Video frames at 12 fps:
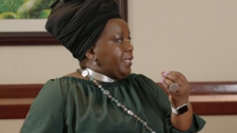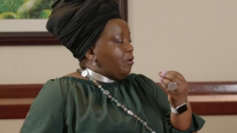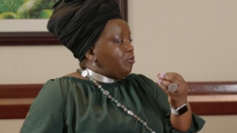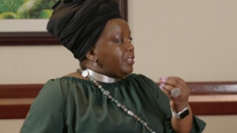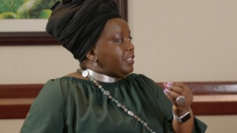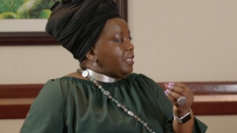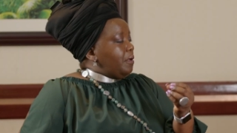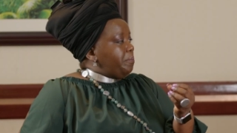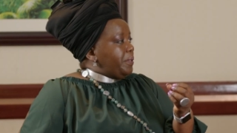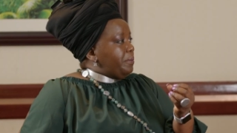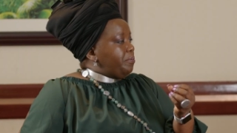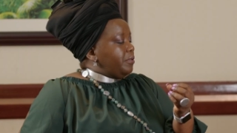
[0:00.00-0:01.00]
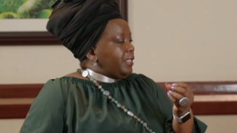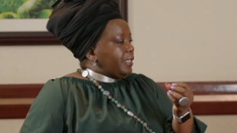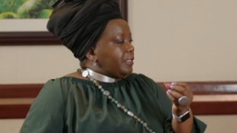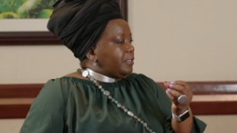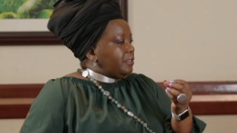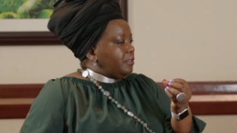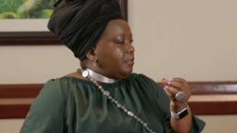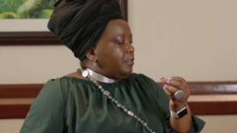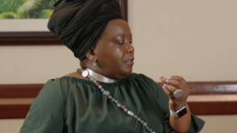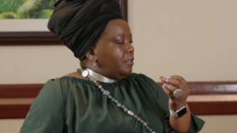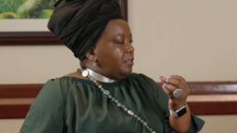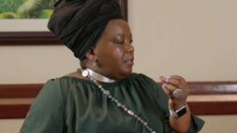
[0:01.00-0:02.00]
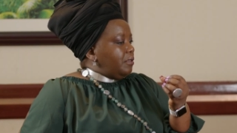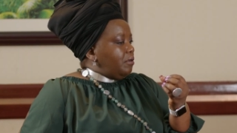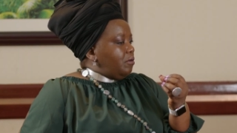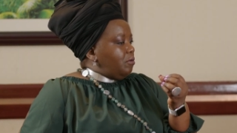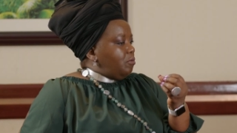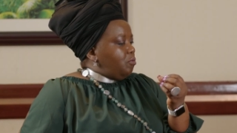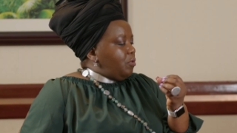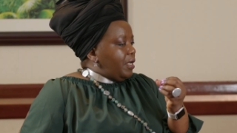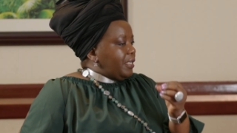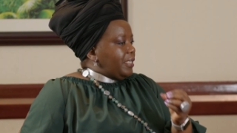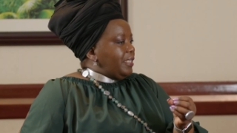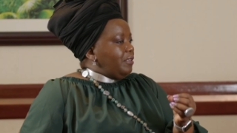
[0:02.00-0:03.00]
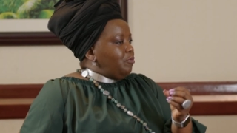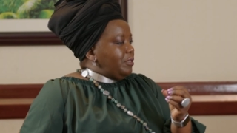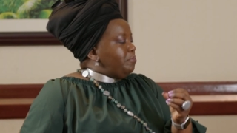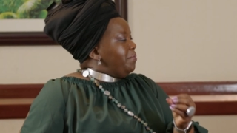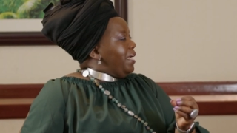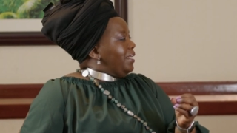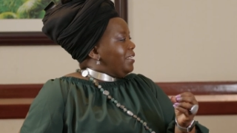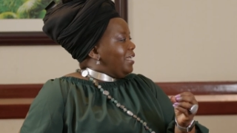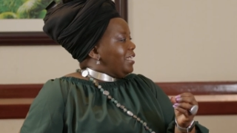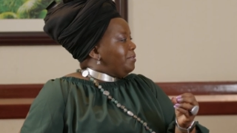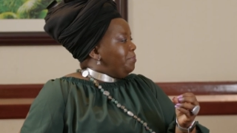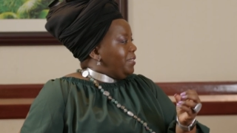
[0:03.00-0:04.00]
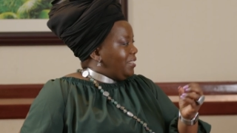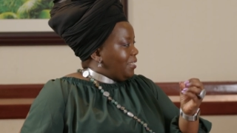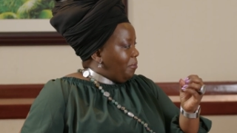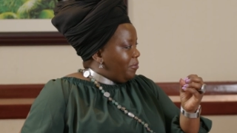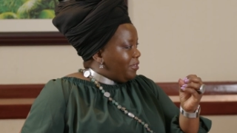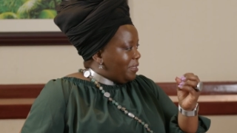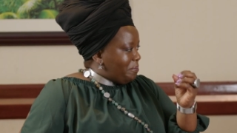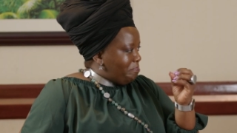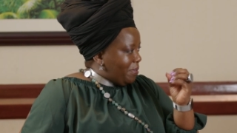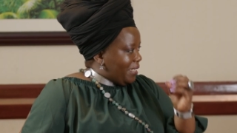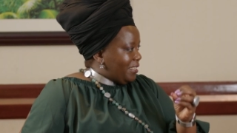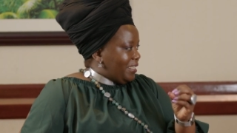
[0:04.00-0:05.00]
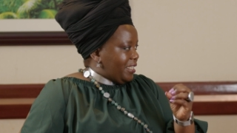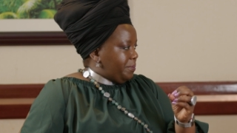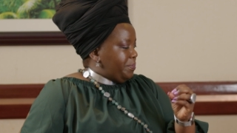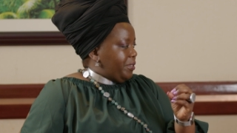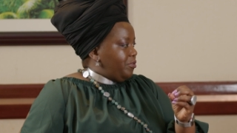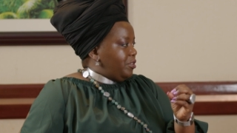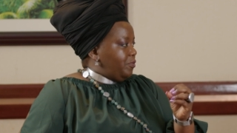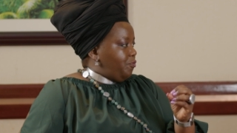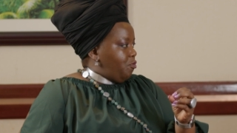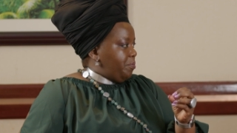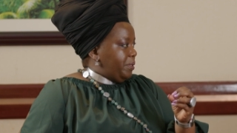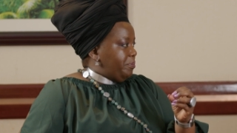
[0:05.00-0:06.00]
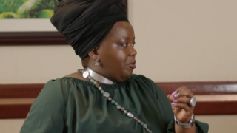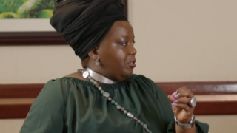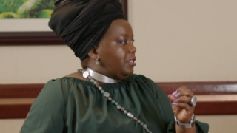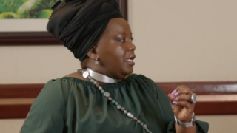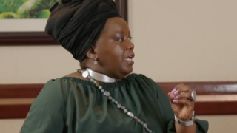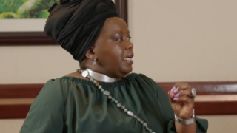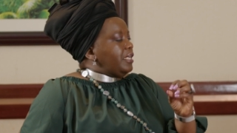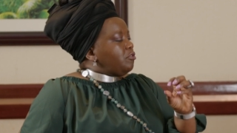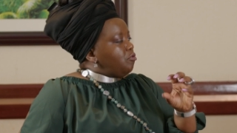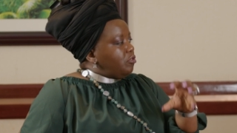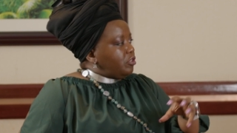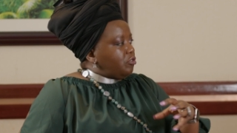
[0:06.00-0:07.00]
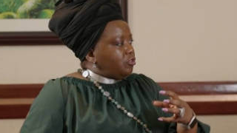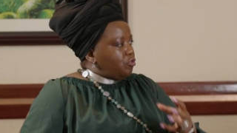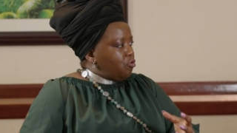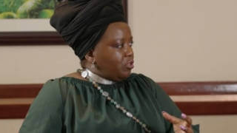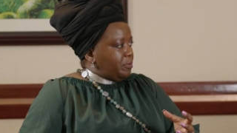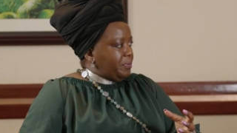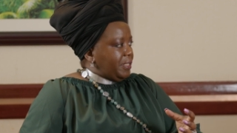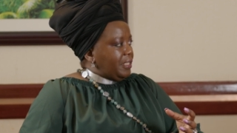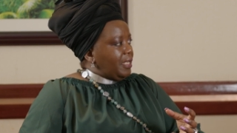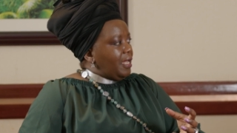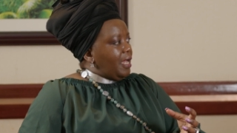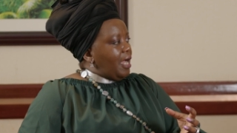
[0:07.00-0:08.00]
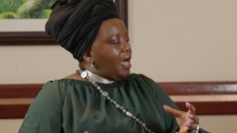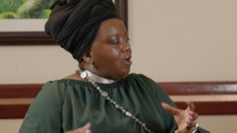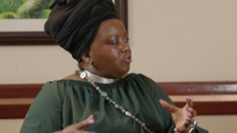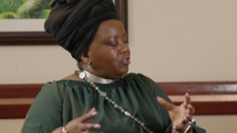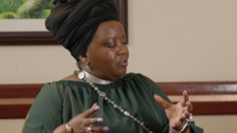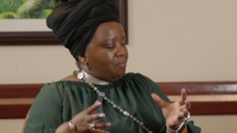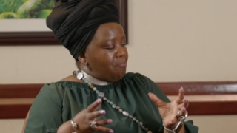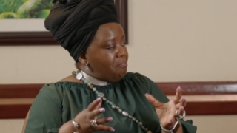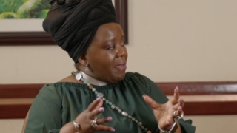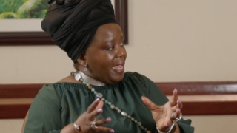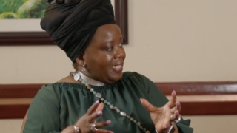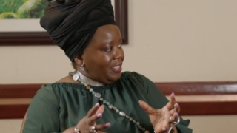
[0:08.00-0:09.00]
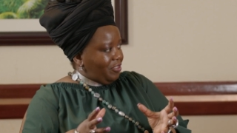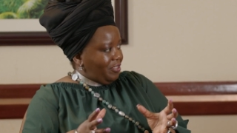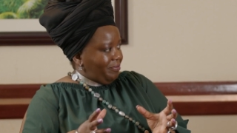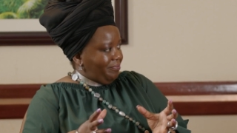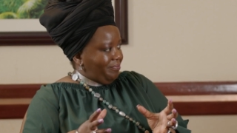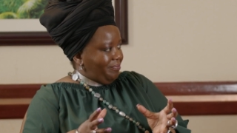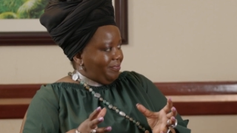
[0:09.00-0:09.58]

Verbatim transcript: And I always tell people that working with men has been some of the best experience for me because it also taught me how to manage